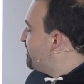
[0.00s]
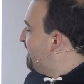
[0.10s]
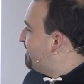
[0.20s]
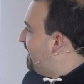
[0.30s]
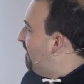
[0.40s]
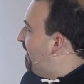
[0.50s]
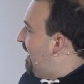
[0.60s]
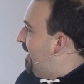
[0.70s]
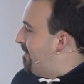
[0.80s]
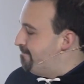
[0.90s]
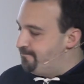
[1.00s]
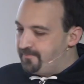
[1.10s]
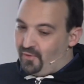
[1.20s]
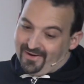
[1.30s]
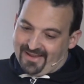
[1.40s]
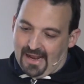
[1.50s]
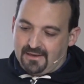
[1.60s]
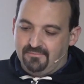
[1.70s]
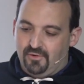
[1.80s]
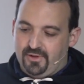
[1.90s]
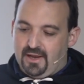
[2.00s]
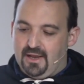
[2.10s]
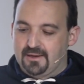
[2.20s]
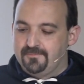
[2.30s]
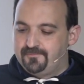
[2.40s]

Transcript: So, or attack more than hack.